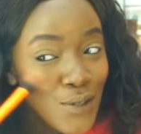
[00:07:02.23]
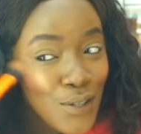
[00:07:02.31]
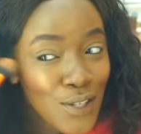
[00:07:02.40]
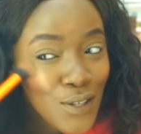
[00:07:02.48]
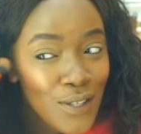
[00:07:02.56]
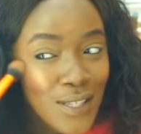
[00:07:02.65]
so
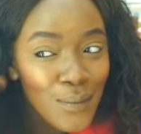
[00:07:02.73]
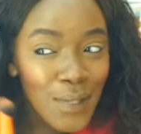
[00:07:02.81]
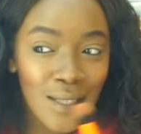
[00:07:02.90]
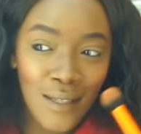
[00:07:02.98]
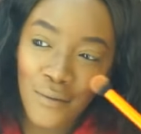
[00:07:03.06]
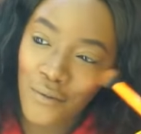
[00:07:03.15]
it's not
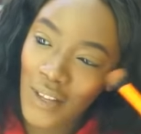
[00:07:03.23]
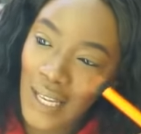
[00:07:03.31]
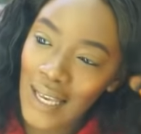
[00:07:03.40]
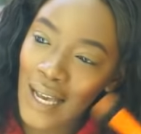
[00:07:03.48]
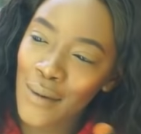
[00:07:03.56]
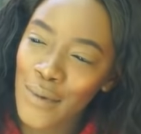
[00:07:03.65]
something that I'm
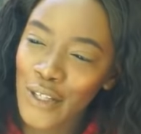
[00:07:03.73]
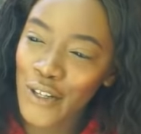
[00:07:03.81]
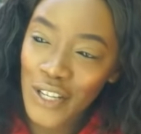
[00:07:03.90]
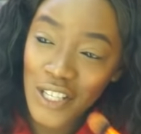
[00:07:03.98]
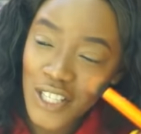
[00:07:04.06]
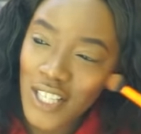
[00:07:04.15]
feeling a bit
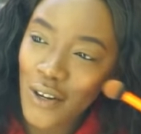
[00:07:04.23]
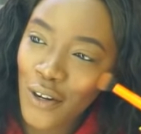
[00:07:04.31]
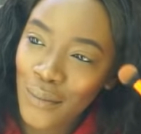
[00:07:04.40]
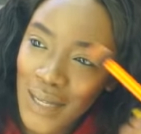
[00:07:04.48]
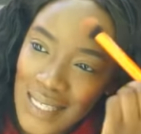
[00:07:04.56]
cringy on my